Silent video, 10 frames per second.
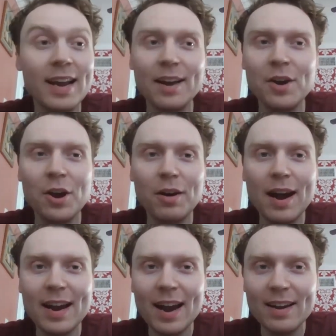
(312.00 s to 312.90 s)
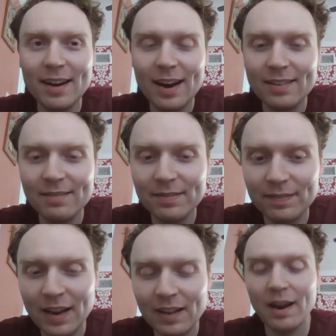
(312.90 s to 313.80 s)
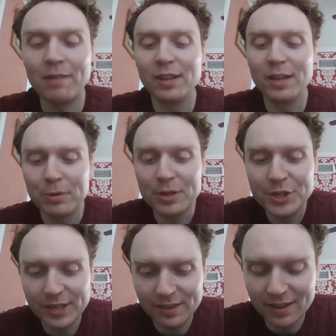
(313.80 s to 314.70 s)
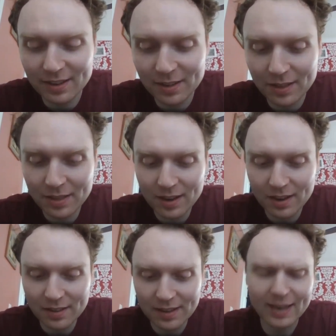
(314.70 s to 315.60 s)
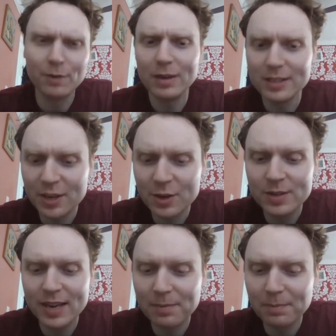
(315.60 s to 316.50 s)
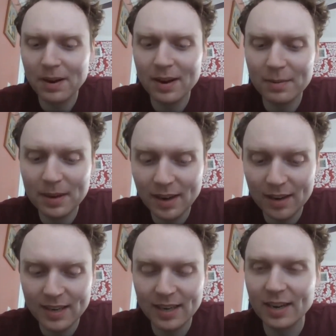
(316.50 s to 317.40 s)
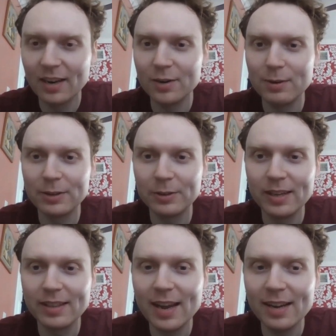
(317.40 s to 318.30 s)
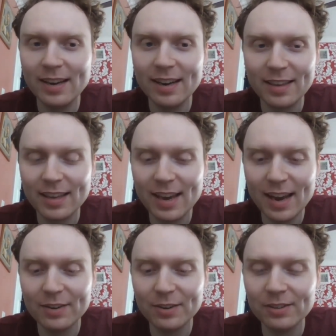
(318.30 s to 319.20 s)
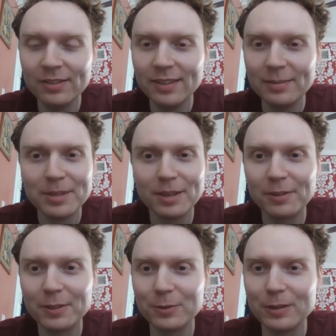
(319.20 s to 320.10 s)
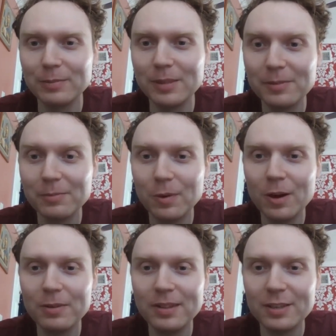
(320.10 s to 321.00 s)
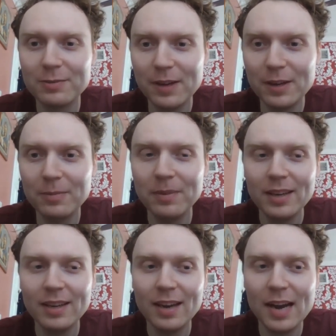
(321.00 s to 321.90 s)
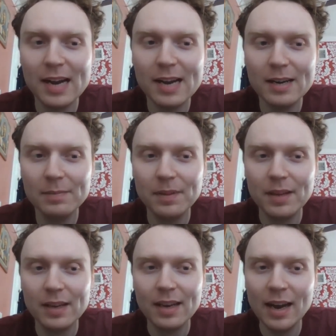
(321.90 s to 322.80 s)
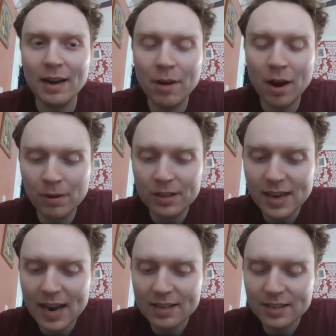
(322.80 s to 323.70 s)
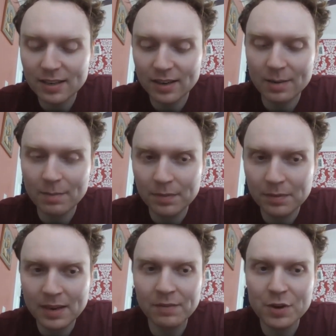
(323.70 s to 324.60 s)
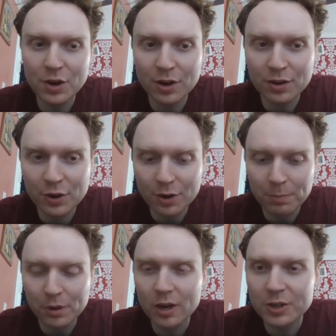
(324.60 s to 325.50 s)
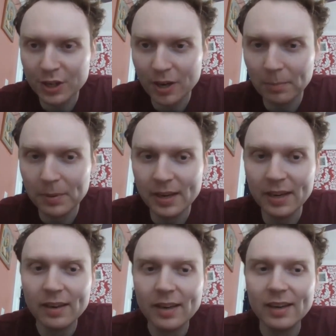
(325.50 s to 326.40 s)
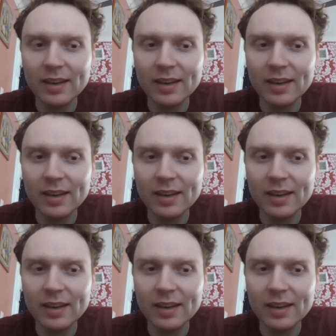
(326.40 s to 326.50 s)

Yeah, no, I really appreciate the kind of risk that you take and taking on a director like that, and I think he handled himself extremely well with this film. I wanted to ask, given your production company,